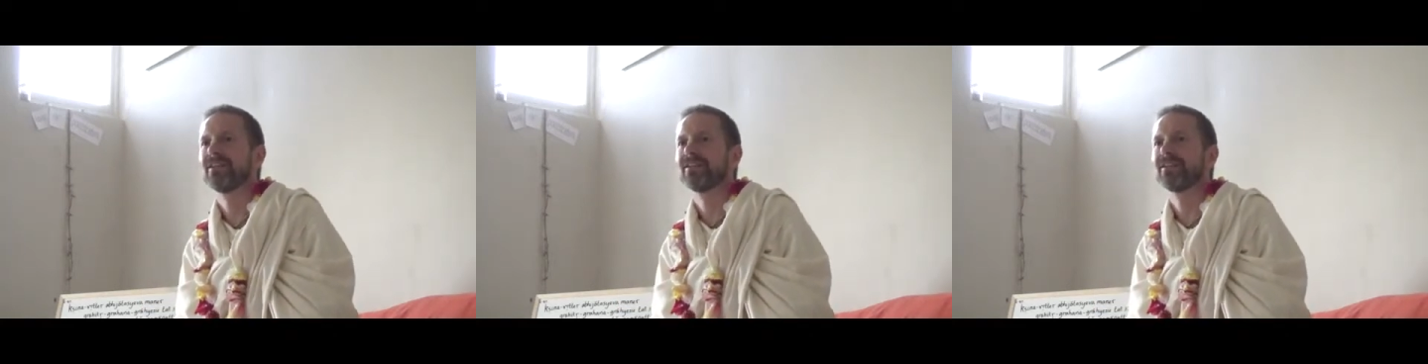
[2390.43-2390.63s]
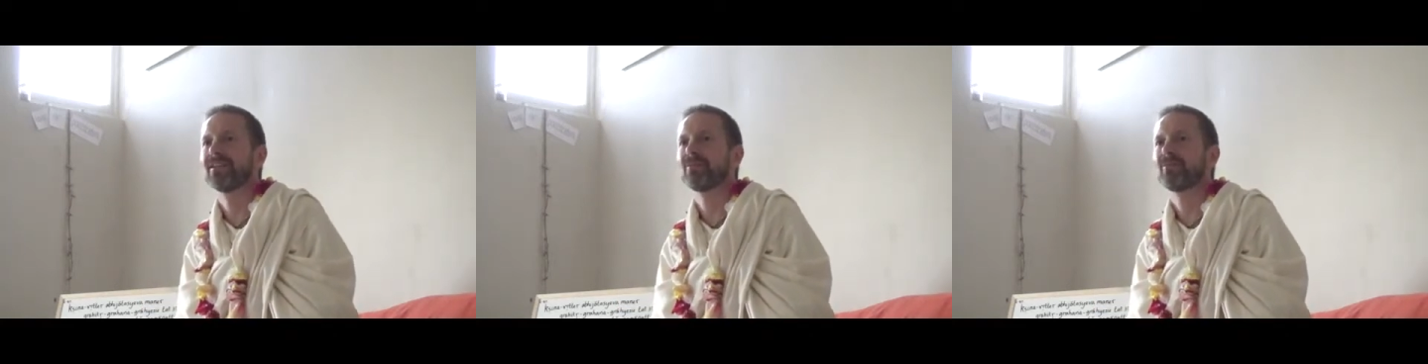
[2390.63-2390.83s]

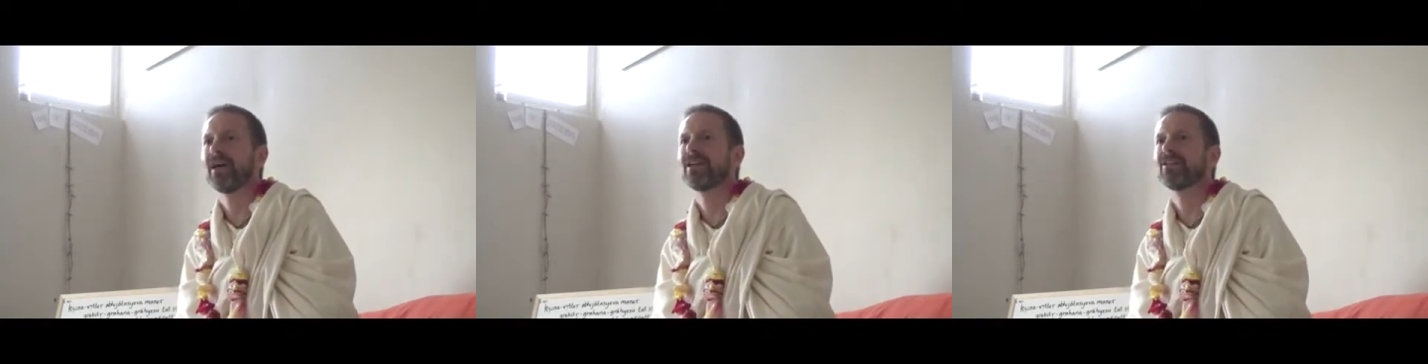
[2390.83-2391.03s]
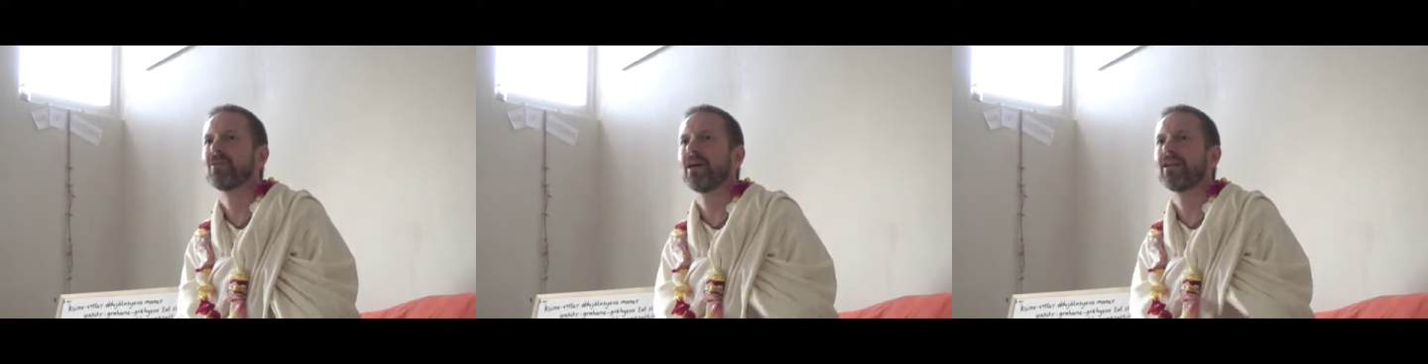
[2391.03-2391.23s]
that
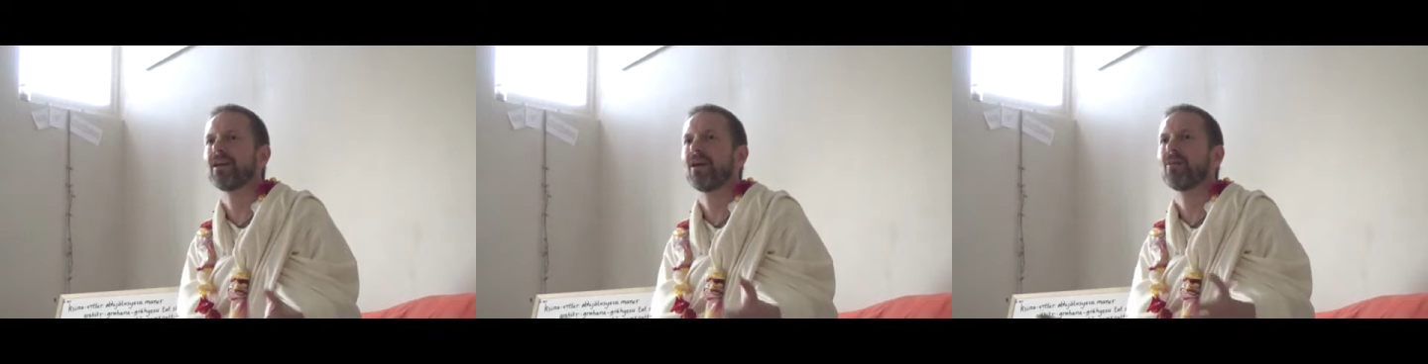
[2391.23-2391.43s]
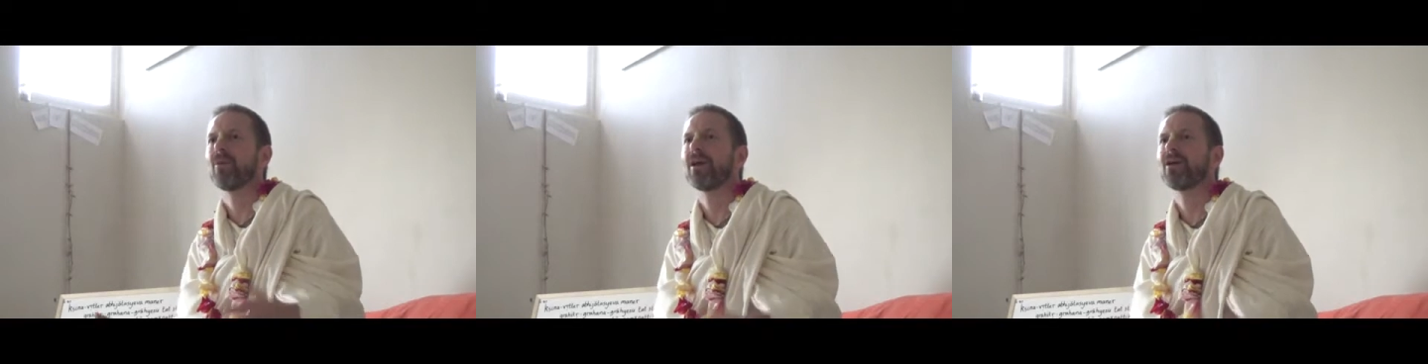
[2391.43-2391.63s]
made you end
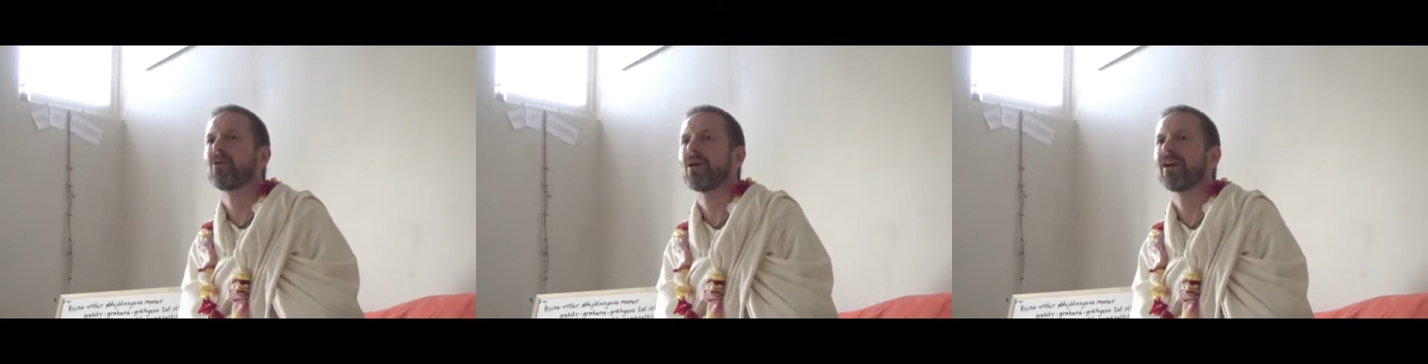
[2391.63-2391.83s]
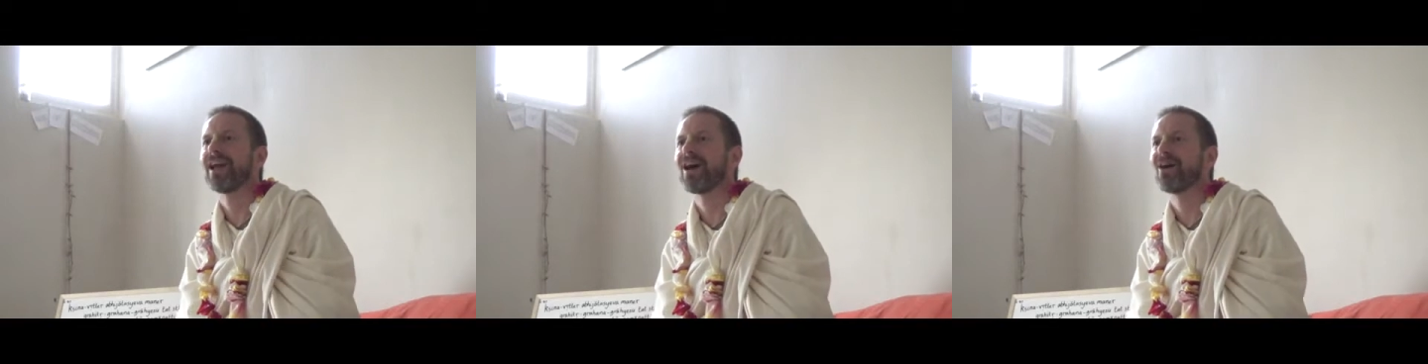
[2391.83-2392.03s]
up where you
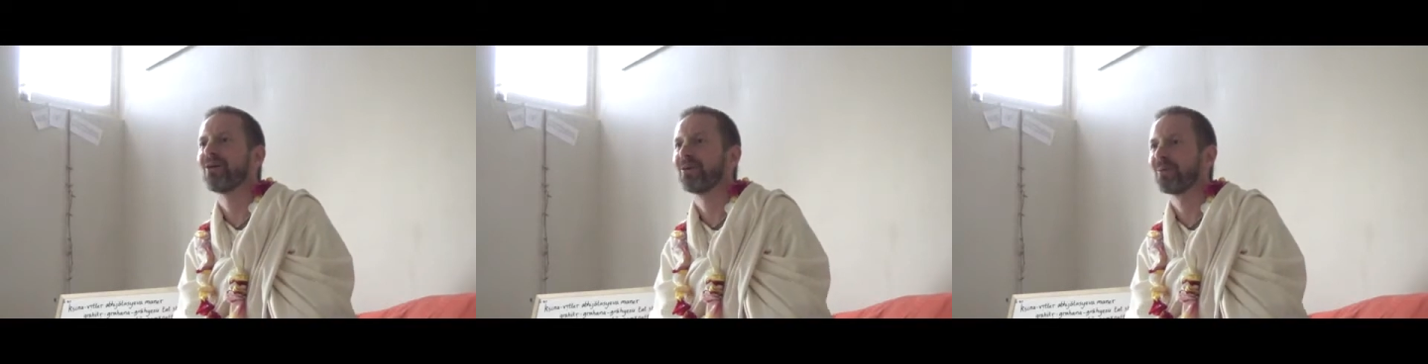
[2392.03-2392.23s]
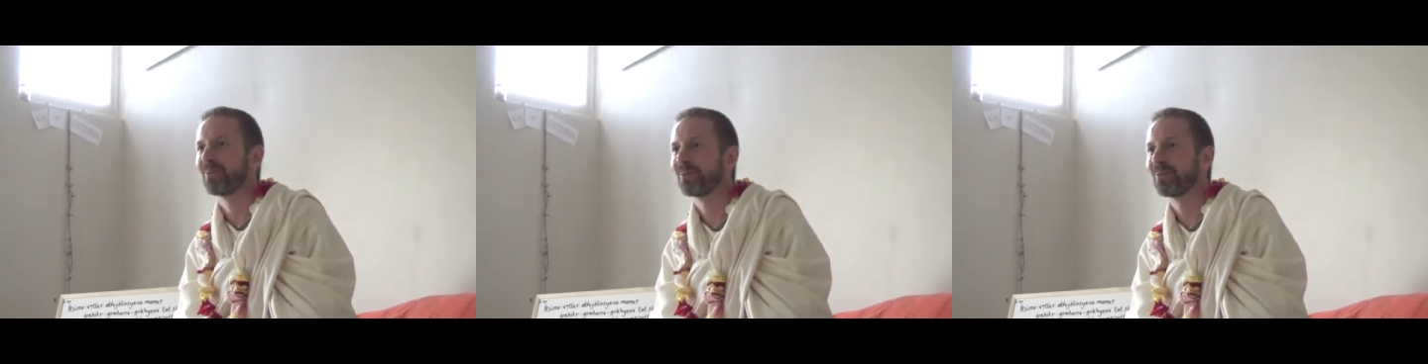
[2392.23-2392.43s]
are now.
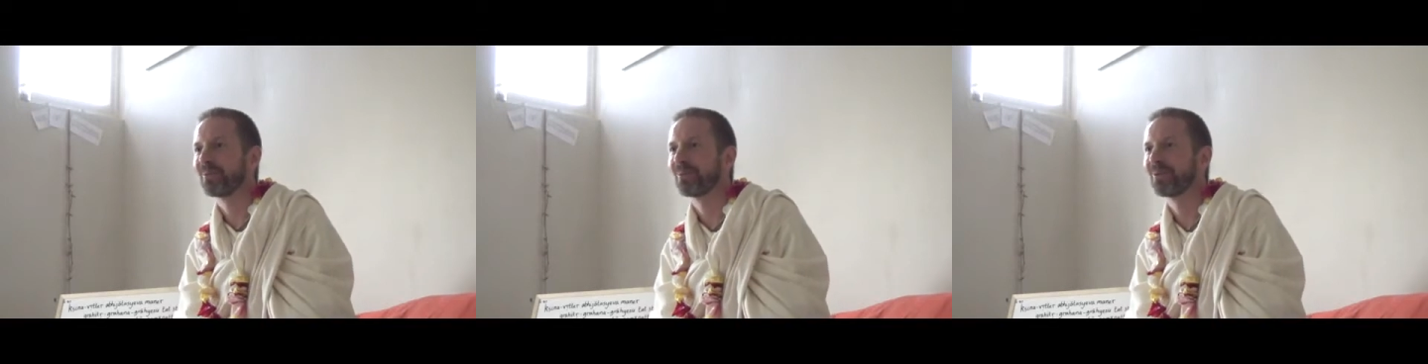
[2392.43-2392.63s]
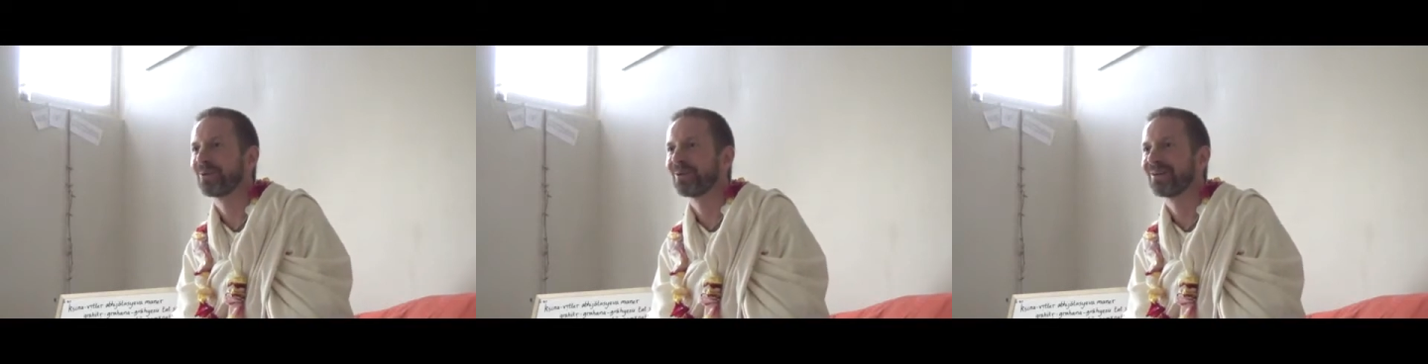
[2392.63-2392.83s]

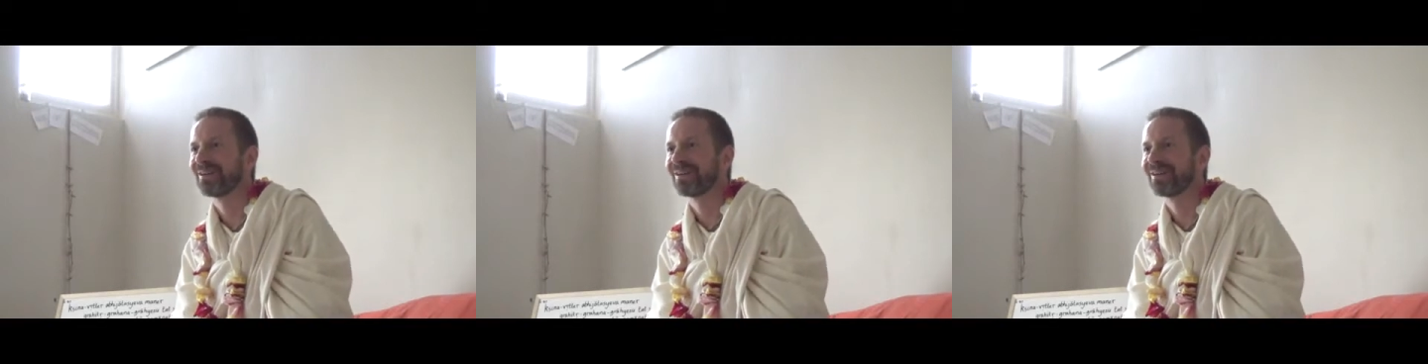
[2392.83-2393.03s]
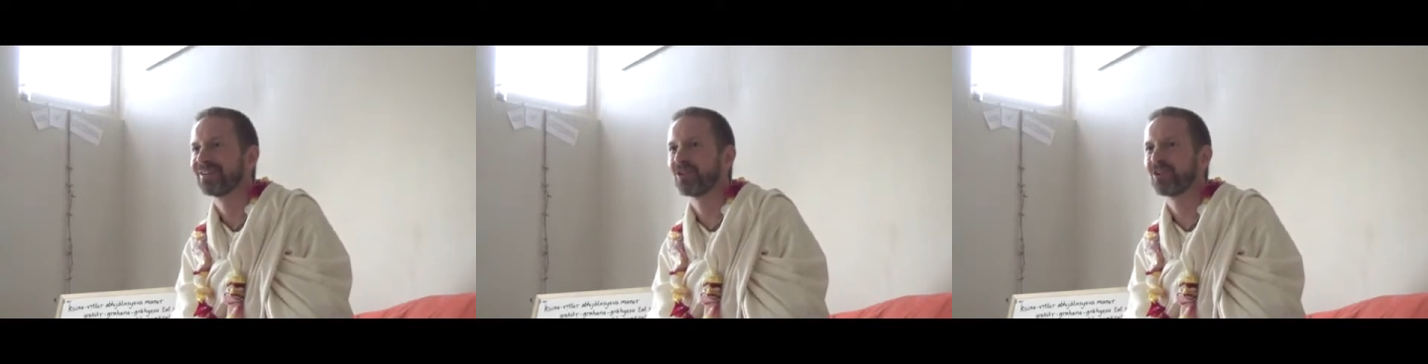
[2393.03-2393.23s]

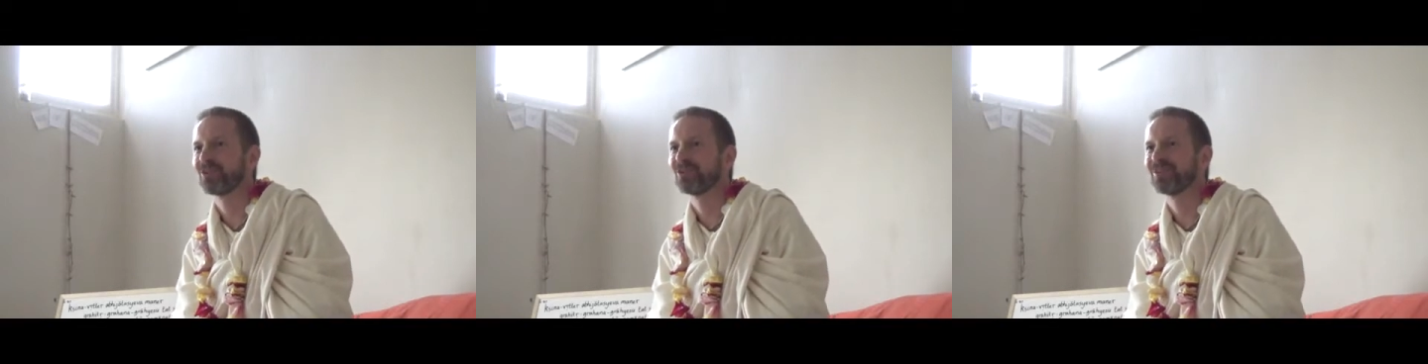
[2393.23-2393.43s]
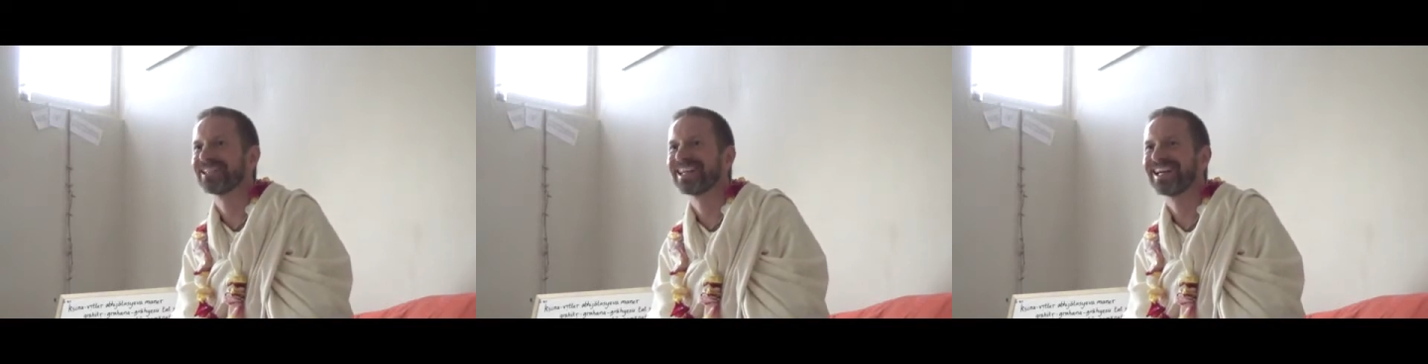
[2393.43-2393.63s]
Not
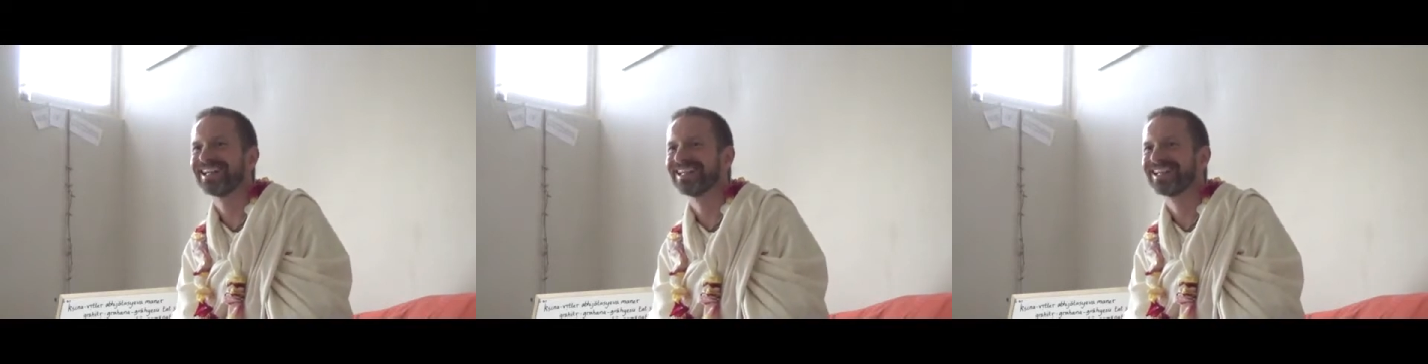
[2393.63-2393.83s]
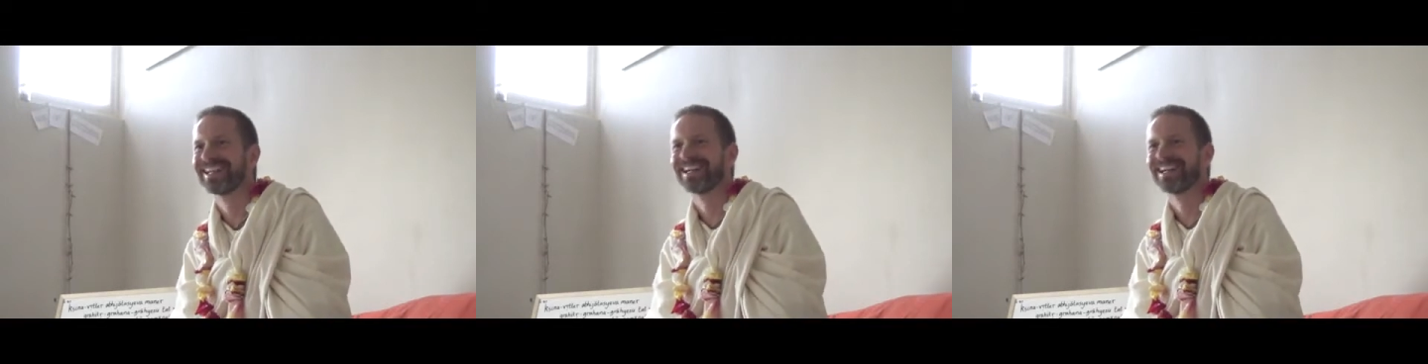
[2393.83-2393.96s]
do it again.